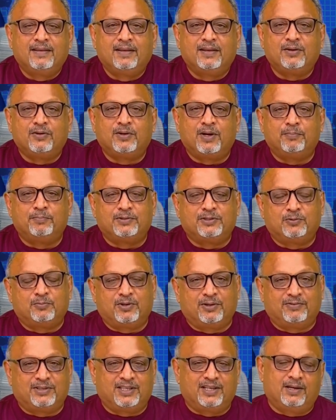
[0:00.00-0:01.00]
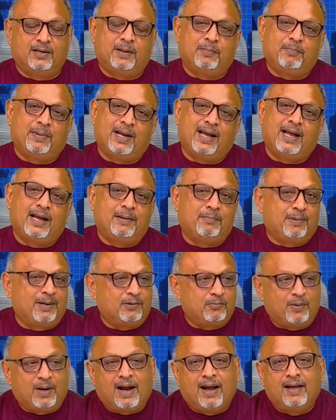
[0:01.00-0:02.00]
Trump's Riviera plan,
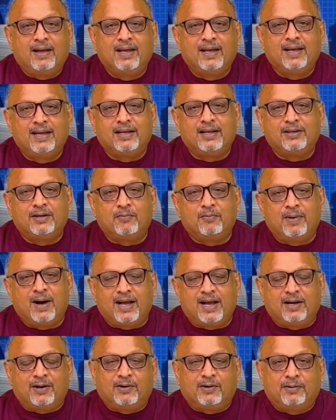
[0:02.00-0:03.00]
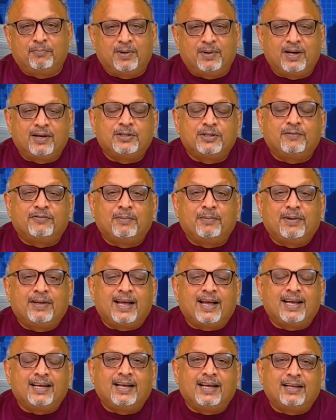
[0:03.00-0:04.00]
meanwhile, is a radical departure from
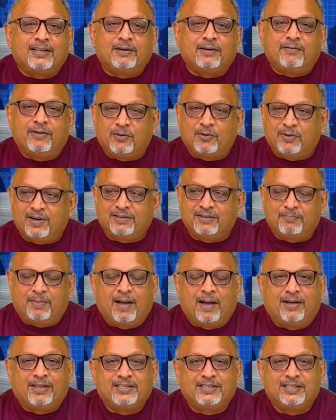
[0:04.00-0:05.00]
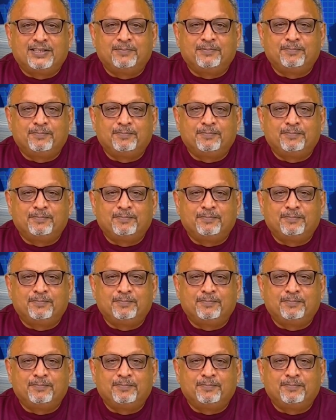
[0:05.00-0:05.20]
decades of US policy.